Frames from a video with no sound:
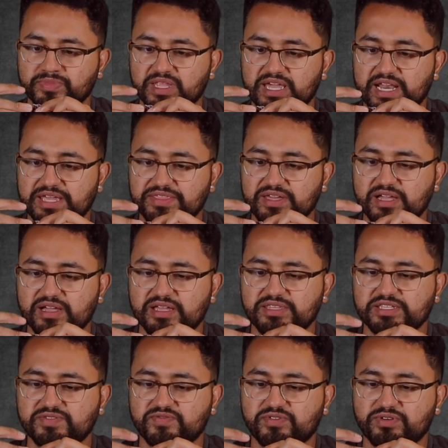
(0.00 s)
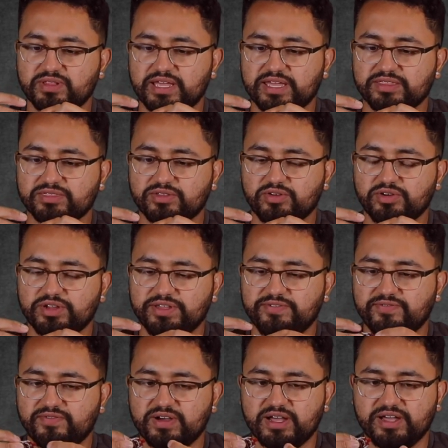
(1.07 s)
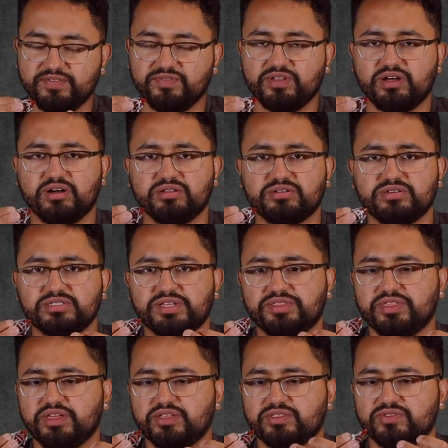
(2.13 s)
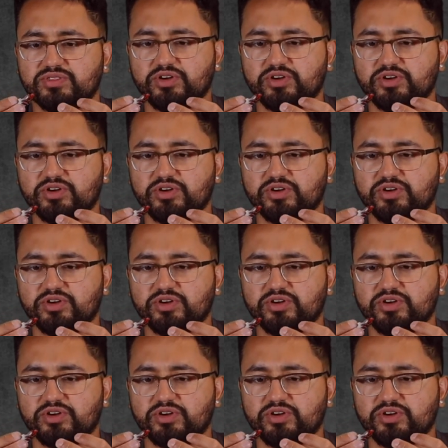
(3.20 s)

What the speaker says: And I think I got this for like $35, I think.